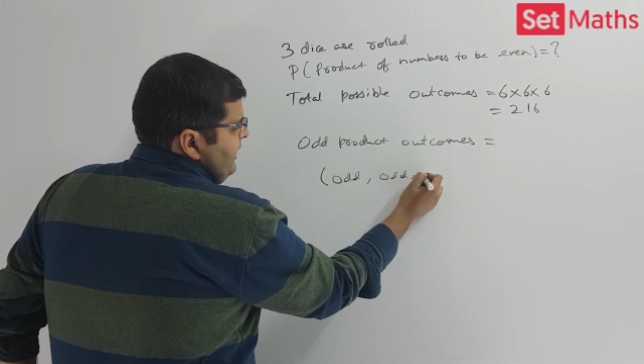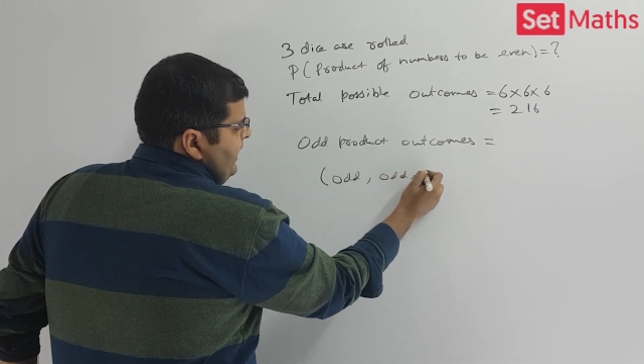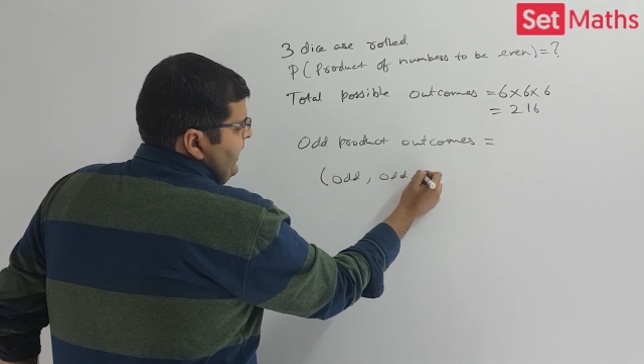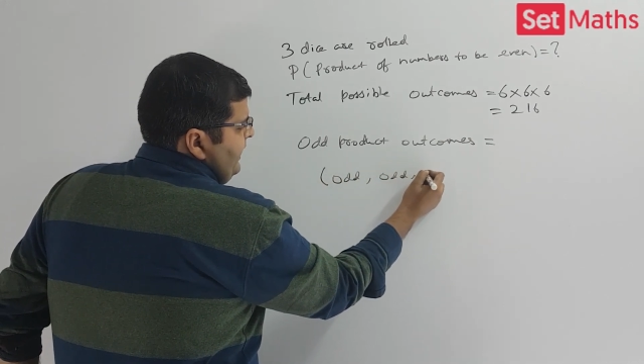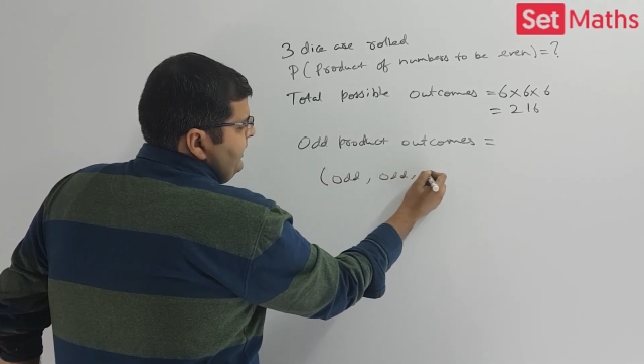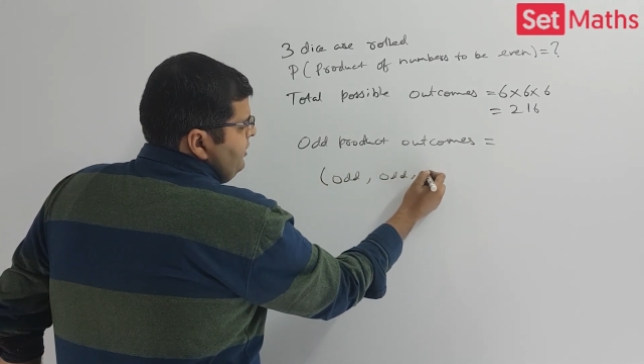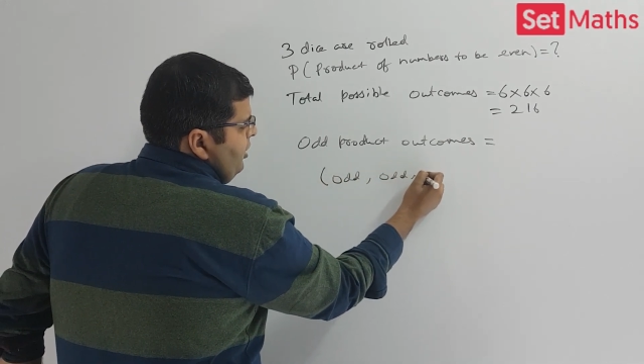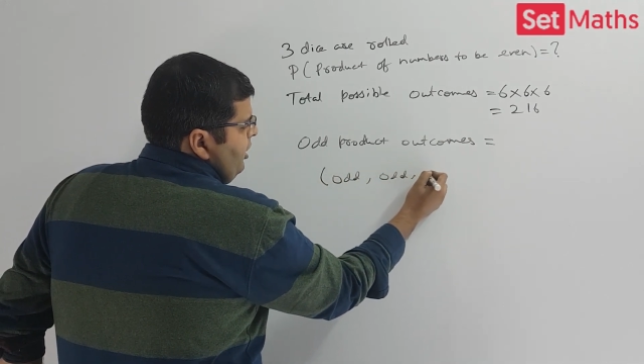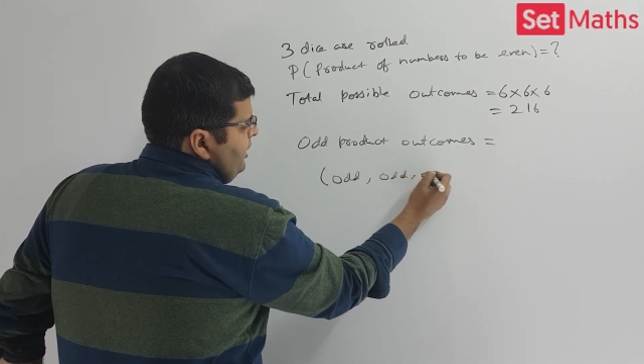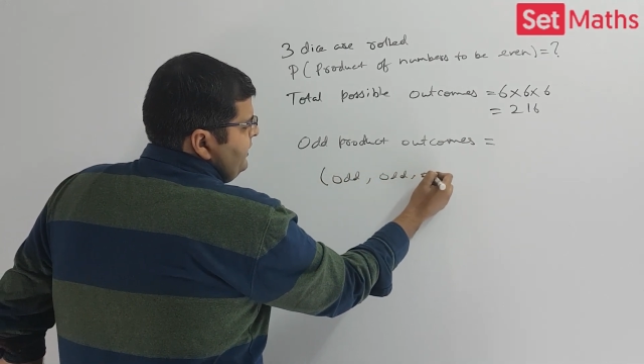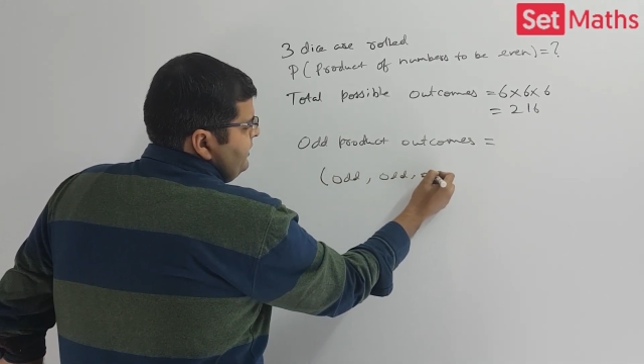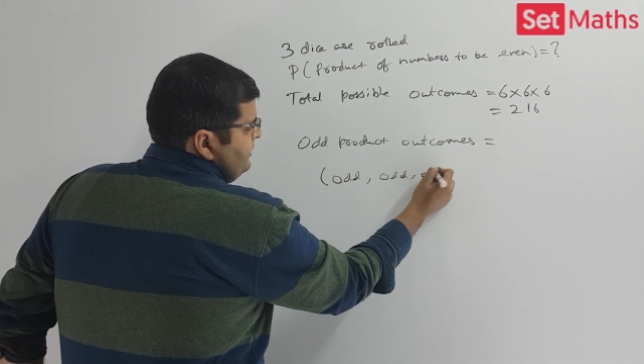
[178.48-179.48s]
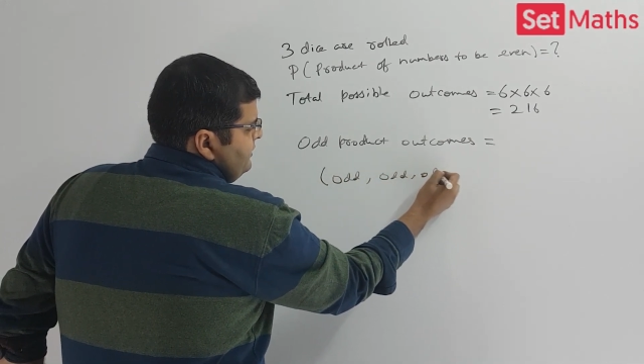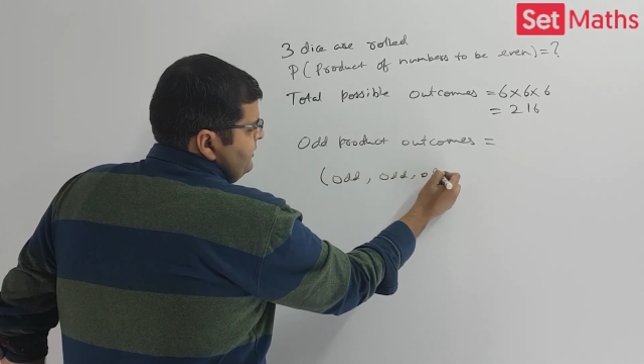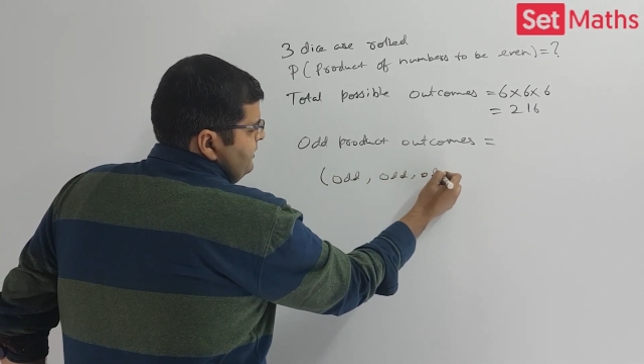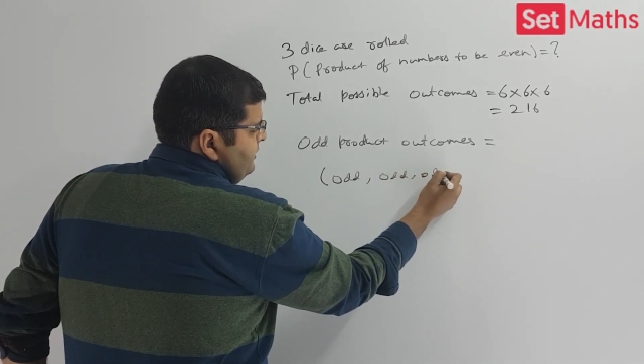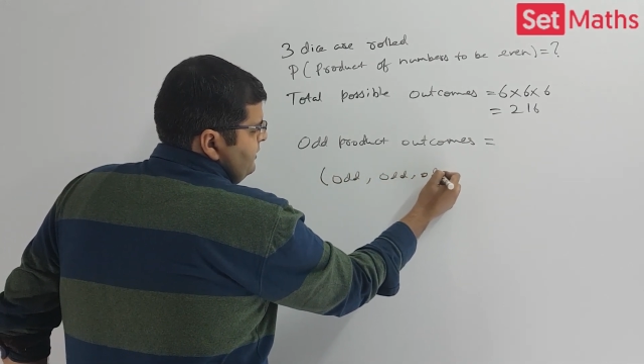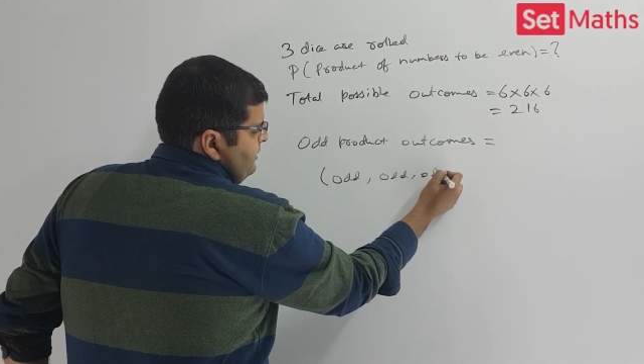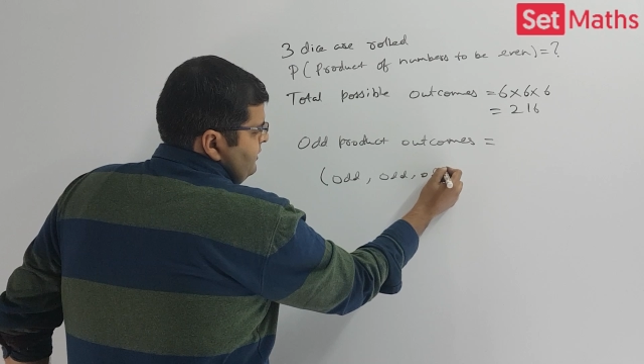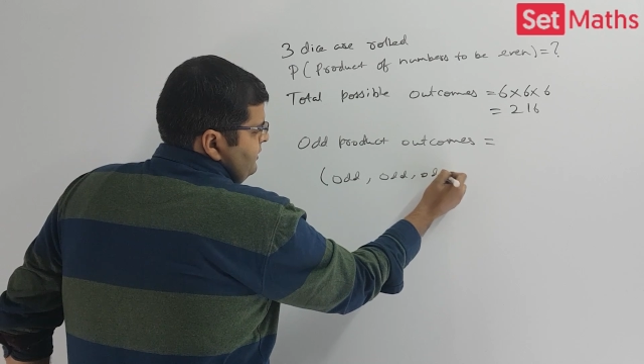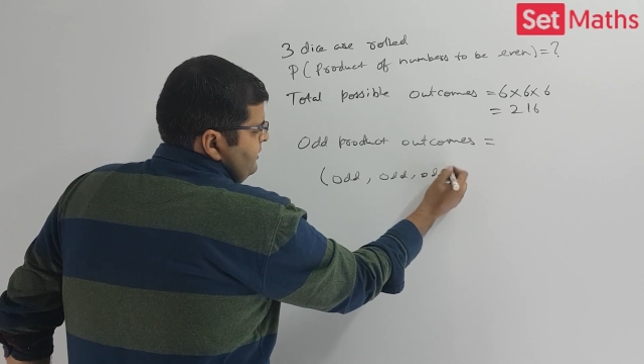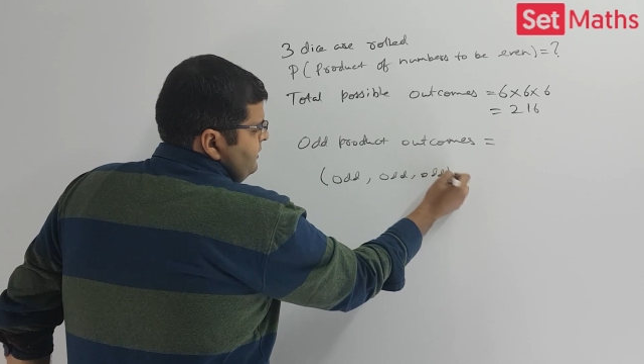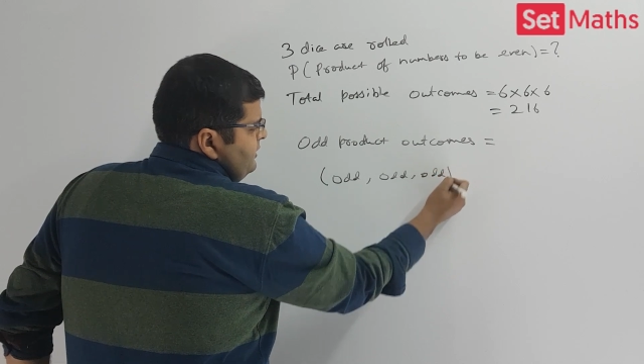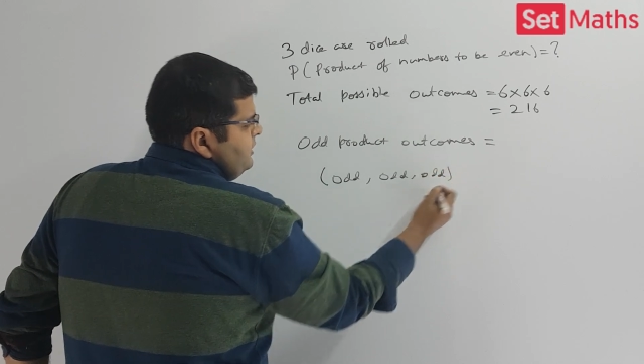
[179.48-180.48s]
and odd.
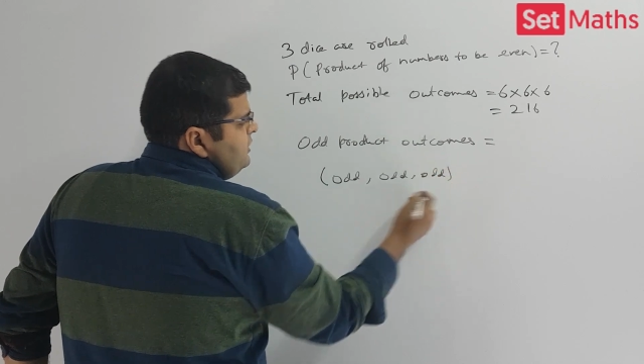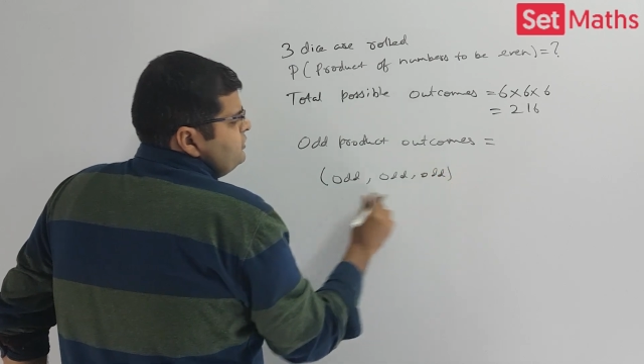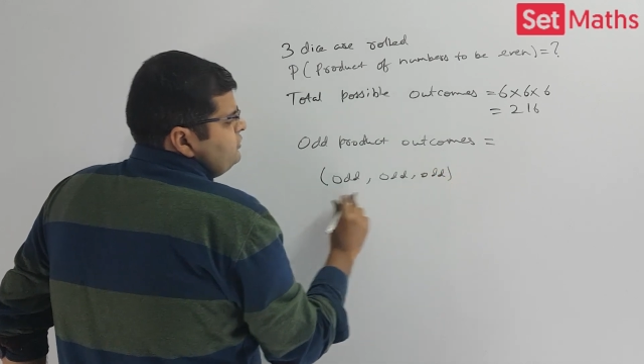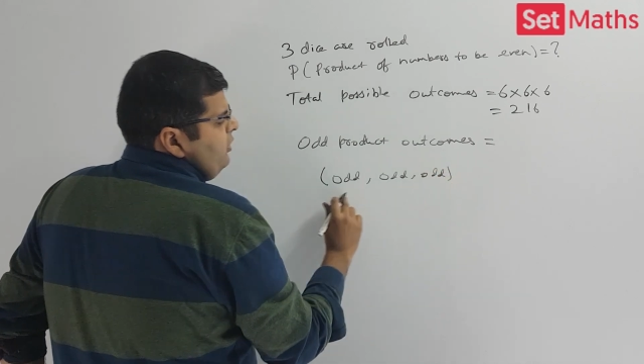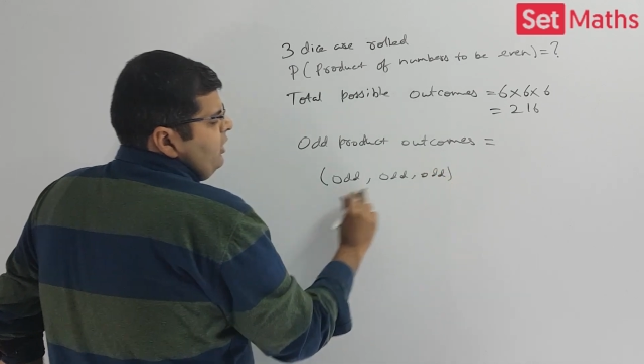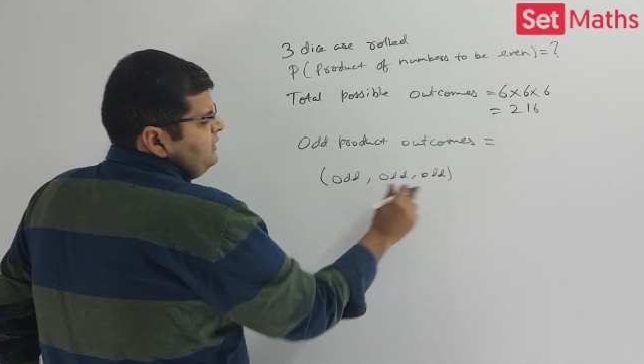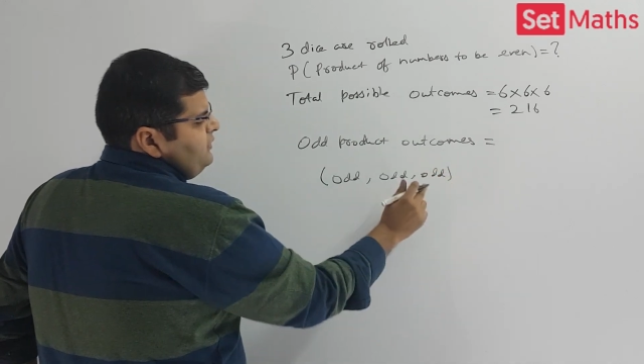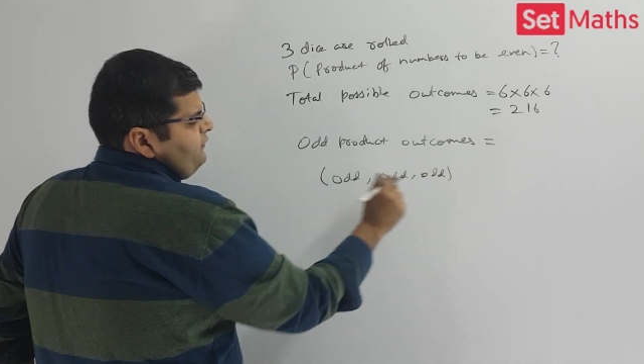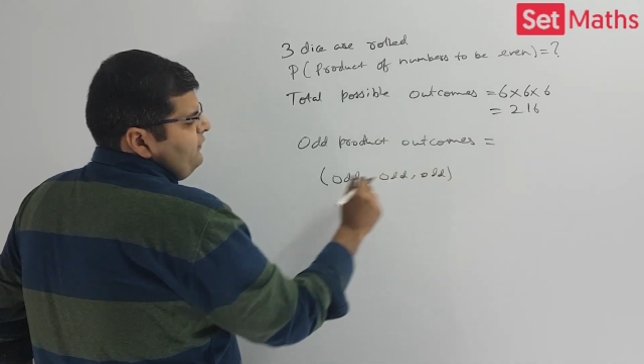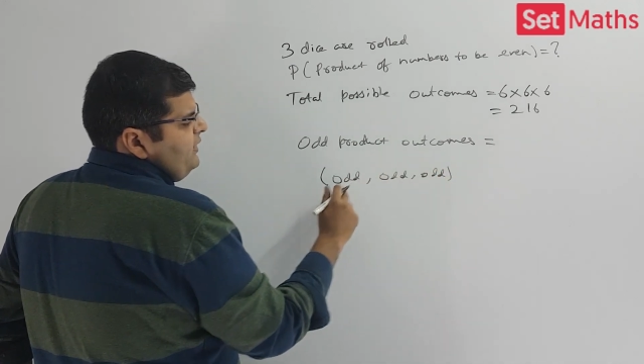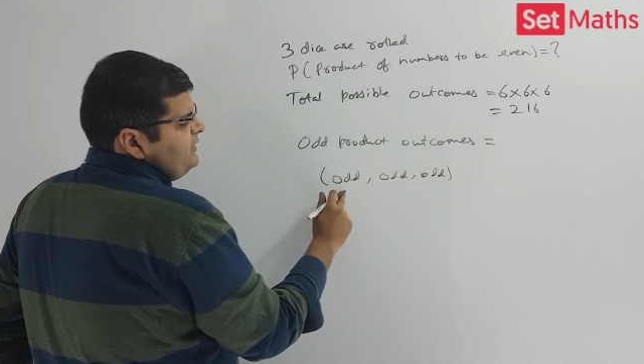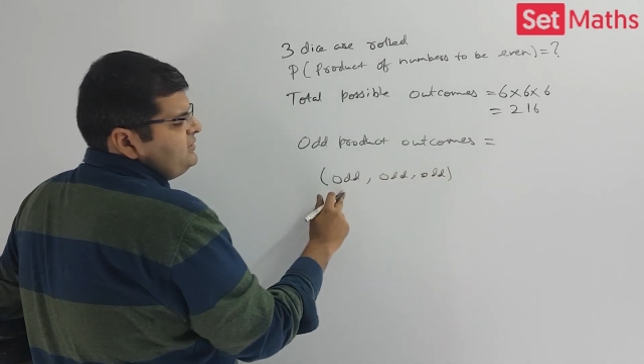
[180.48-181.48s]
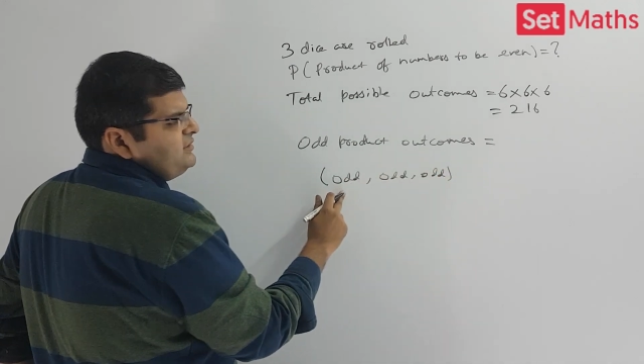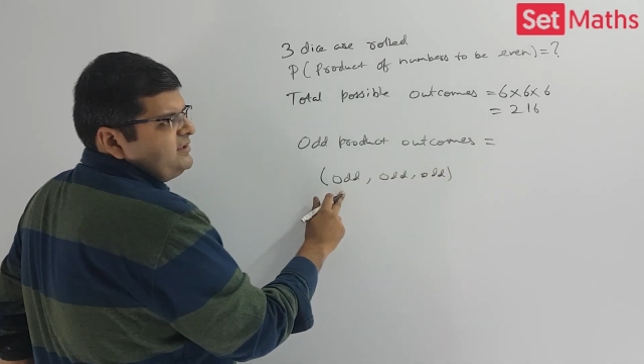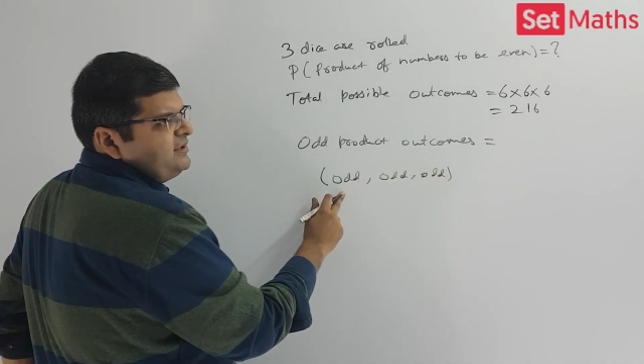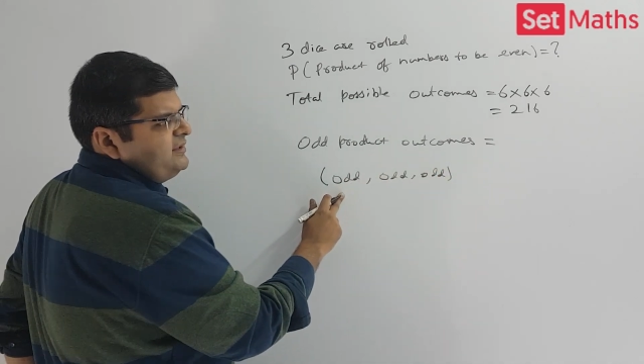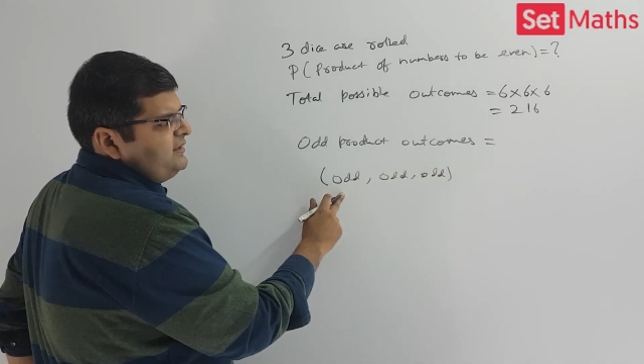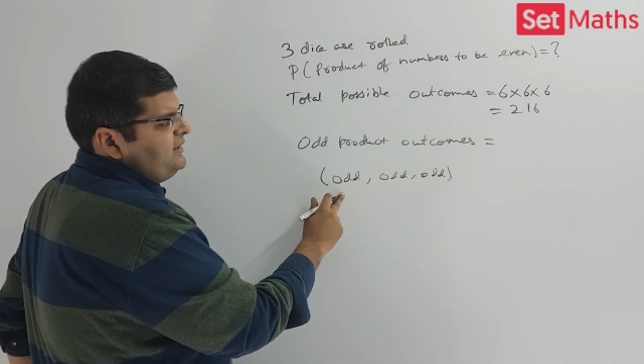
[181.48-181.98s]
So on the first